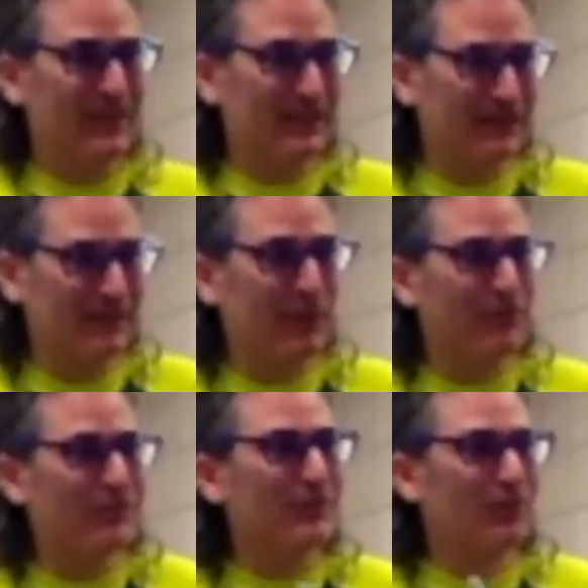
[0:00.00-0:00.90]
And in the
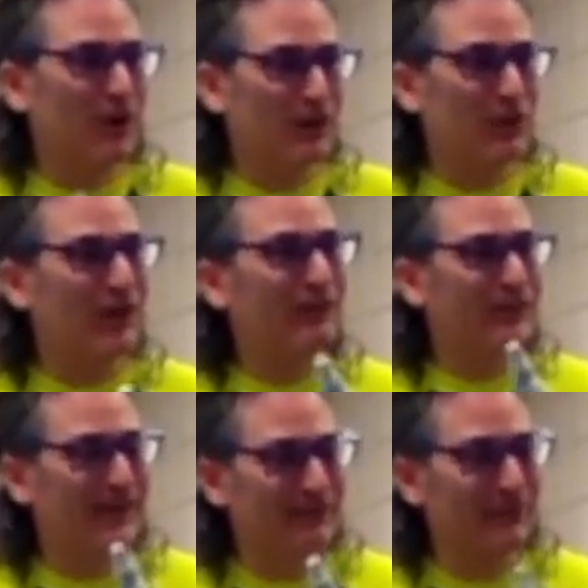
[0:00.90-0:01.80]
pool, it's going to wash off. You're
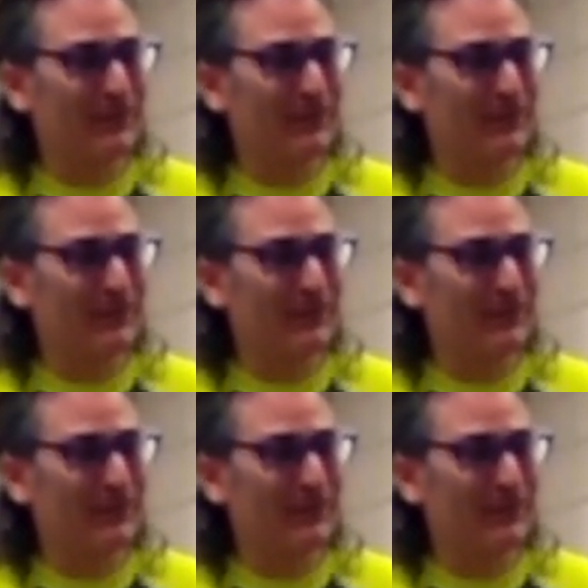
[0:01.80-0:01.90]
going to have to